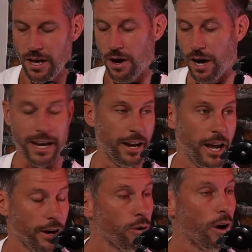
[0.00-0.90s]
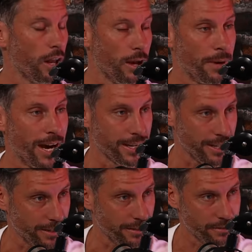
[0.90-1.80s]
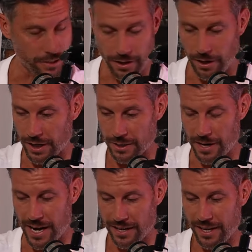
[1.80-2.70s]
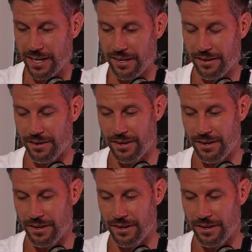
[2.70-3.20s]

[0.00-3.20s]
I don't, and I quite like marketing. So I liked marketing.